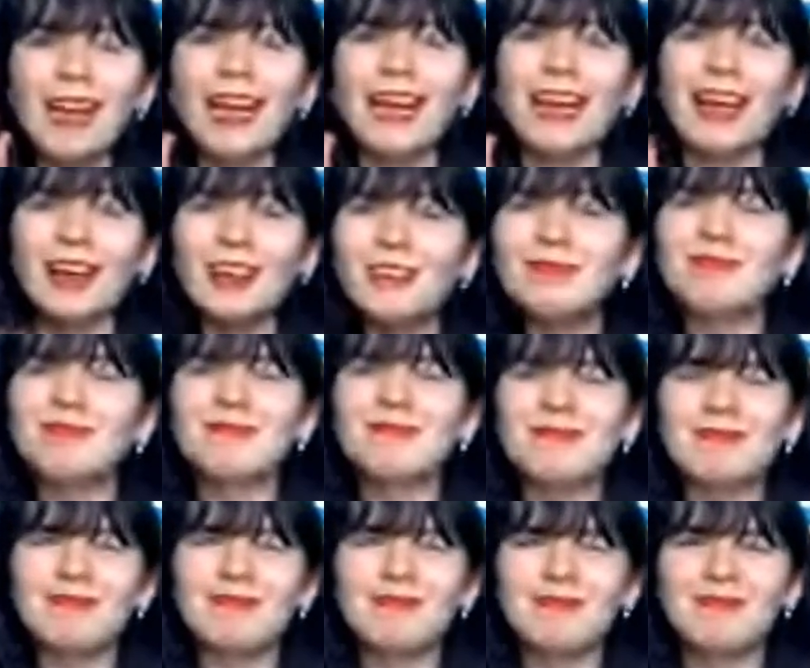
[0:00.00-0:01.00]

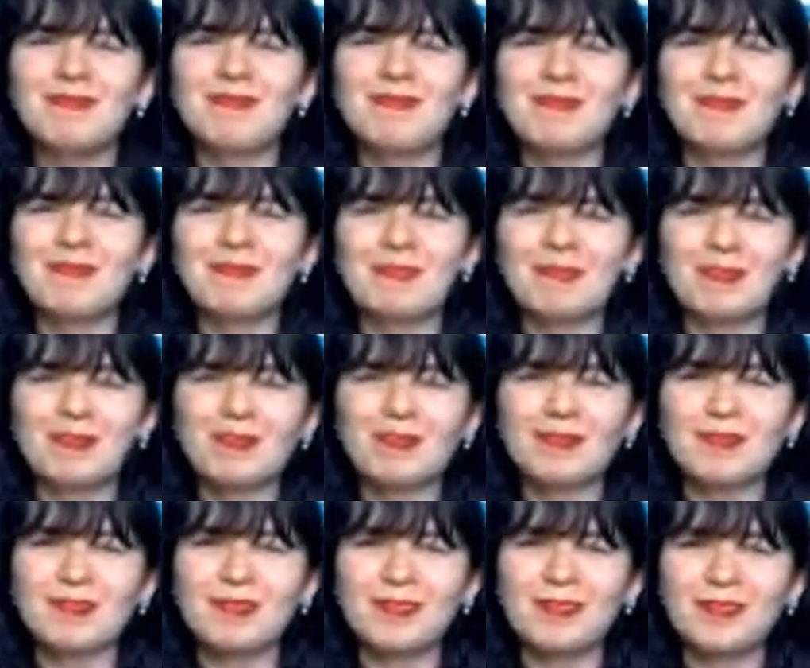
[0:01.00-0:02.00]

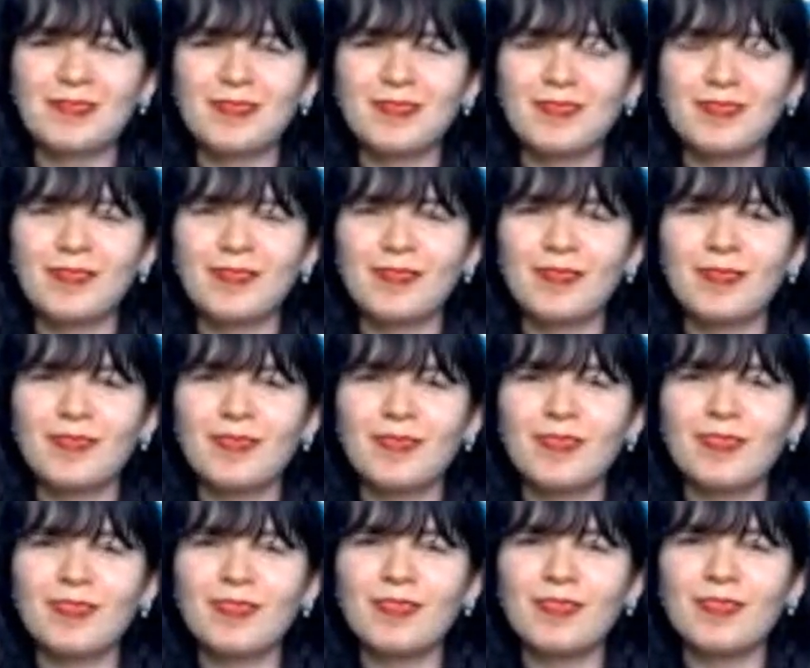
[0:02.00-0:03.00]

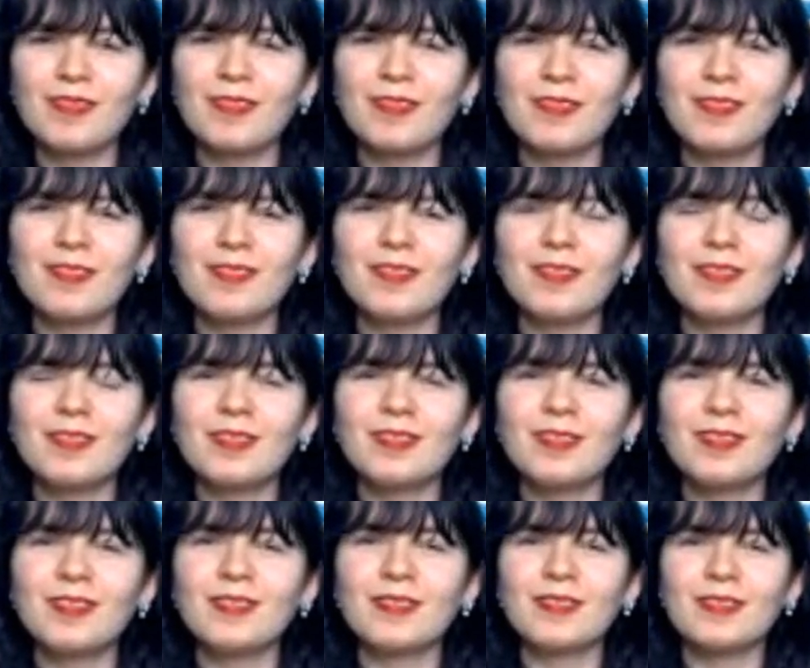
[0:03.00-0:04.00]

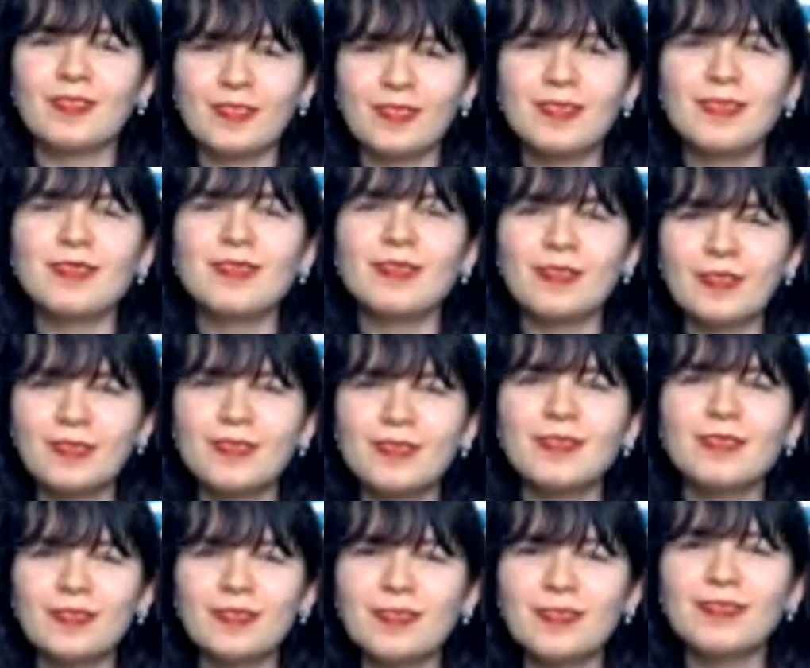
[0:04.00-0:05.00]

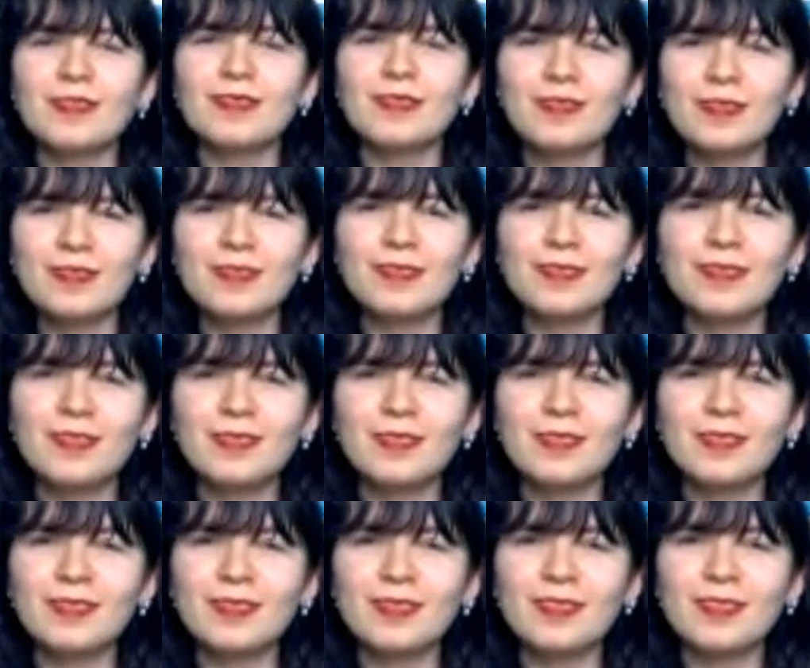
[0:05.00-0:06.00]

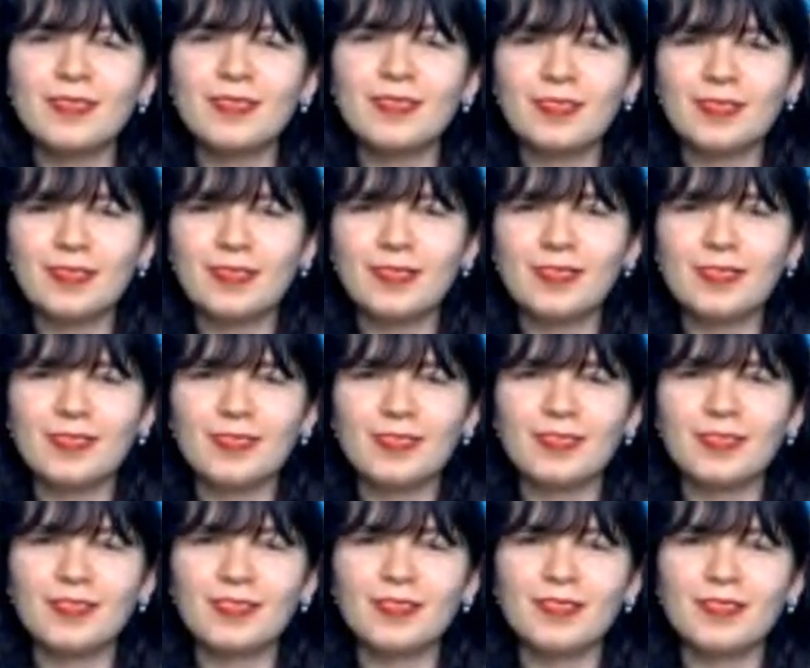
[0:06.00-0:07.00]

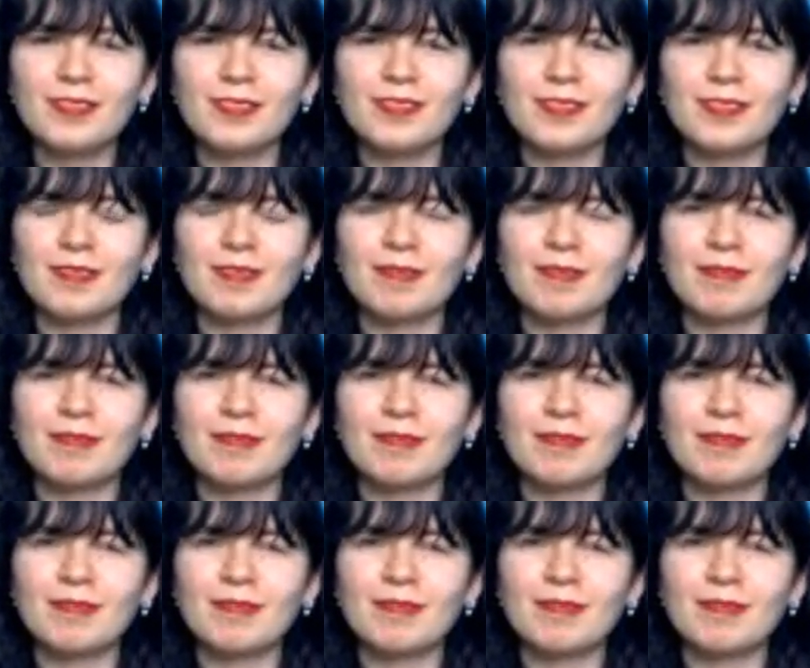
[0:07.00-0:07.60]
[no speech]